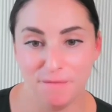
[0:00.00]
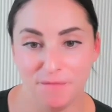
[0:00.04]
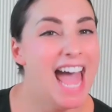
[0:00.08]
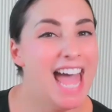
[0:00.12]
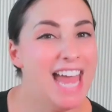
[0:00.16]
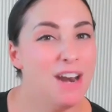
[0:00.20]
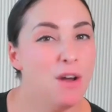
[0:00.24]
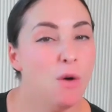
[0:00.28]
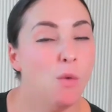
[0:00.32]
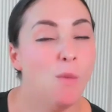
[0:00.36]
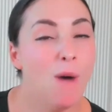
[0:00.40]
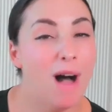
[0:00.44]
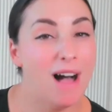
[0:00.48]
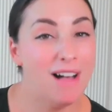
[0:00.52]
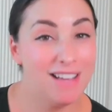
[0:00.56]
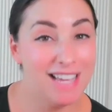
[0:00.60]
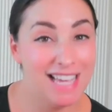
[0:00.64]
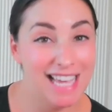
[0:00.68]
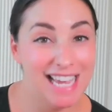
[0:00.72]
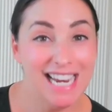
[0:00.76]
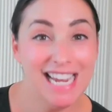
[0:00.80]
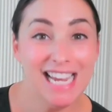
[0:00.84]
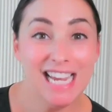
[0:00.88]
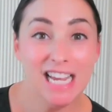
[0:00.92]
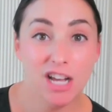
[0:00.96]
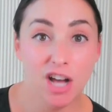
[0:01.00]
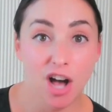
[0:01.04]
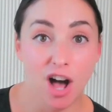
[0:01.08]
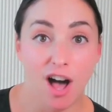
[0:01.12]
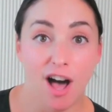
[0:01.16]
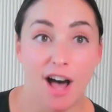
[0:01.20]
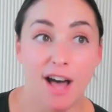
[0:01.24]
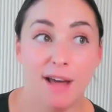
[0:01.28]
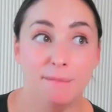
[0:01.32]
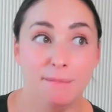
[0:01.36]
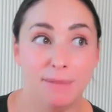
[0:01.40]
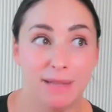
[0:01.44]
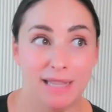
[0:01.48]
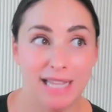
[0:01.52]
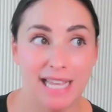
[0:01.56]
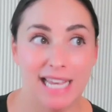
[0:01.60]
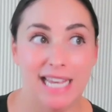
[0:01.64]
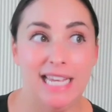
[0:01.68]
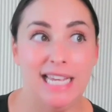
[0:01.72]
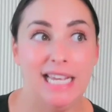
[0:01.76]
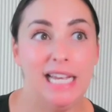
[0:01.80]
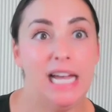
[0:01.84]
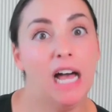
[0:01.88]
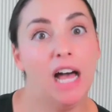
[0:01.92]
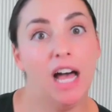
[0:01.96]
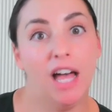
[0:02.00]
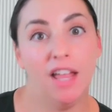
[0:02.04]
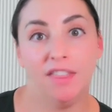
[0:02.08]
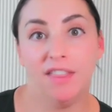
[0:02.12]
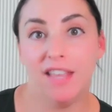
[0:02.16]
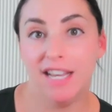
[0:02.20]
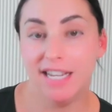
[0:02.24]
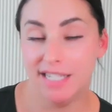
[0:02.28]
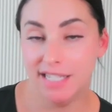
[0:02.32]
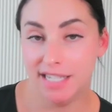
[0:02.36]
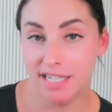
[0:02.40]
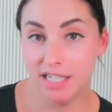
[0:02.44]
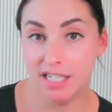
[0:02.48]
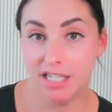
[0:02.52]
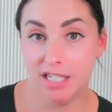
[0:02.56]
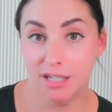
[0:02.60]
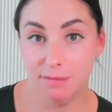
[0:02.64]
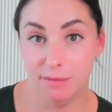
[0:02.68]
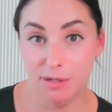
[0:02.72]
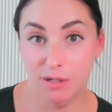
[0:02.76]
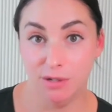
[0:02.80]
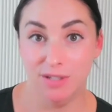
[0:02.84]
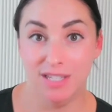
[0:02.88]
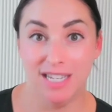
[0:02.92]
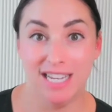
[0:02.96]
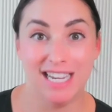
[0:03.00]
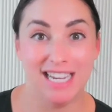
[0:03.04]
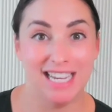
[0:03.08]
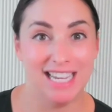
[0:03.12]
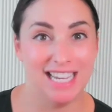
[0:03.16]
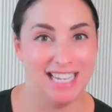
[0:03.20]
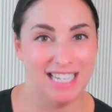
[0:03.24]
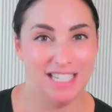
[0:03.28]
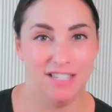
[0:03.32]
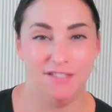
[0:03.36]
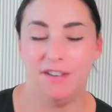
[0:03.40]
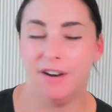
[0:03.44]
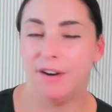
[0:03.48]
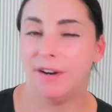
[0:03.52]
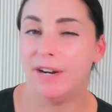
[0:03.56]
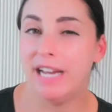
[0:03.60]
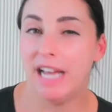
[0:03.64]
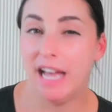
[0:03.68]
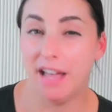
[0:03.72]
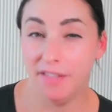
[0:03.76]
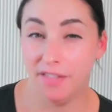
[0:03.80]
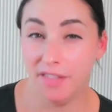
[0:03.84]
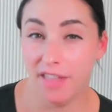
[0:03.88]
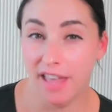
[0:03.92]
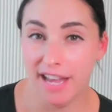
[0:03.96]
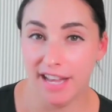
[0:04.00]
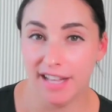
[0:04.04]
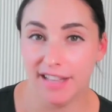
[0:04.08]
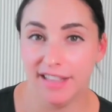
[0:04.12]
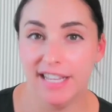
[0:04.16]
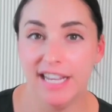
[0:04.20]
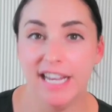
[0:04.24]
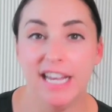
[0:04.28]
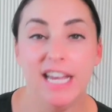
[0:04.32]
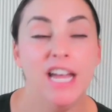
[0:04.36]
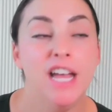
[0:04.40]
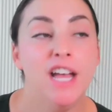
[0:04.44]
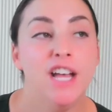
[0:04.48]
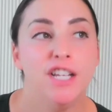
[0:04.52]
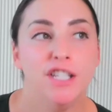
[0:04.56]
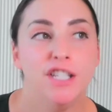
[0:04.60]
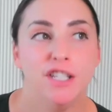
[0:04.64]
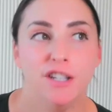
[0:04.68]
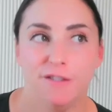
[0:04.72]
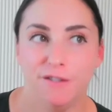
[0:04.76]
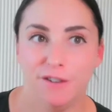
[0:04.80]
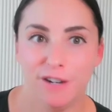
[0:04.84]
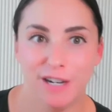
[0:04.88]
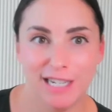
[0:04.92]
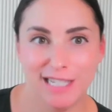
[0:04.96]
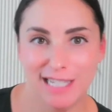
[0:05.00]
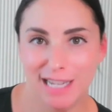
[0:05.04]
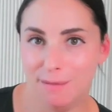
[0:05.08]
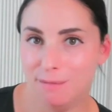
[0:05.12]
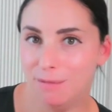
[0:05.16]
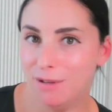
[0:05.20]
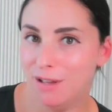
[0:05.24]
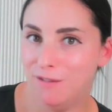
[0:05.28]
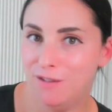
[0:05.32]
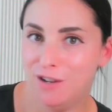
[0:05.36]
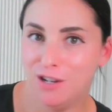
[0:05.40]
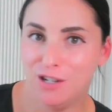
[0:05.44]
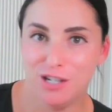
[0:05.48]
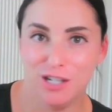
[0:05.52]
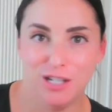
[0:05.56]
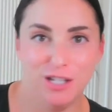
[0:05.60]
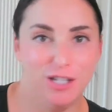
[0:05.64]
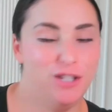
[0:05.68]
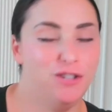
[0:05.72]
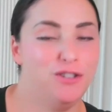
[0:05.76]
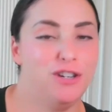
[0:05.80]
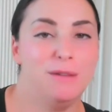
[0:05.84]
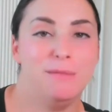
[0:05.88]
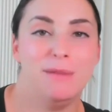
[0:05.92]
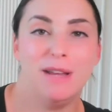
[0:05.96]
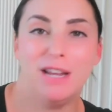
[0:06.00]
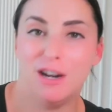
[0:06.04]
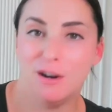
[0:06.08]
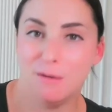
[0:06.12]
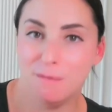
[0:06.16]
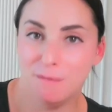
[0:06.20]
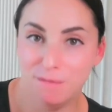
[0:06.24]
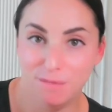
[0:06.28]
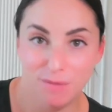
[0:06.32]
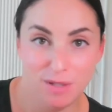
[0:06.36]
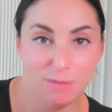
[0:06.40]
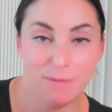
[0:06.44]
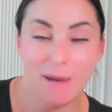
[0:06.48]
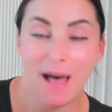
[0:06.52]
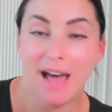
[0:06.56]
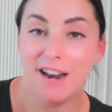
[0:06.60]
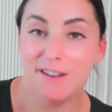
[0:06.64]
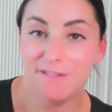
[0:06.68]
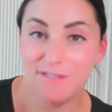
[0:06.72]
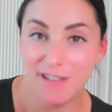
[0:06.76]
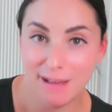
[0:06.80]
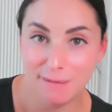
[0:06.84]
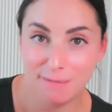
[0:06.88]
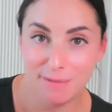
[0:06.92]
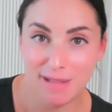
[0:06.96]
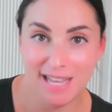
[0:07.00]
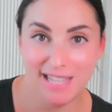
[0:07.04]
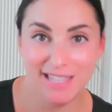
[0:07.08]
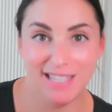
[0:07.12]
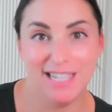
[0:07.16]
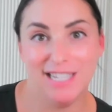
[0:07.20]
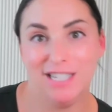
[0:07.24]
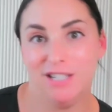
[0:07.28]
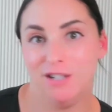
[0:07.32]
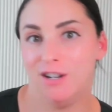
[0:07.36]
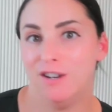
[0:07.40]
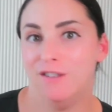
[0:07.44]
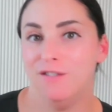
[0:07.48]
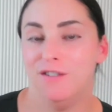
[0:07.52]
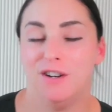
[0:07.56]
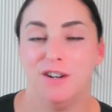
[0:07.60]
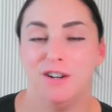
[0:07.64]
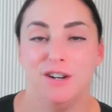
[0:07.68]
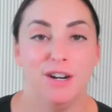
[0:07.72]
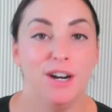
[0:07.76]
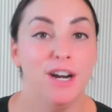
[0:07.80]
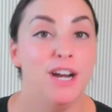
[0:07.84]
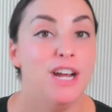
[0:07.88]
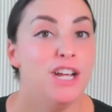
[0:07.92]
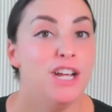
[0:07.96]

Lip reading: And while getting caught playing unlicensed music is very unlikely, so for example, if you're just streaming your Spotify playlist, or if you're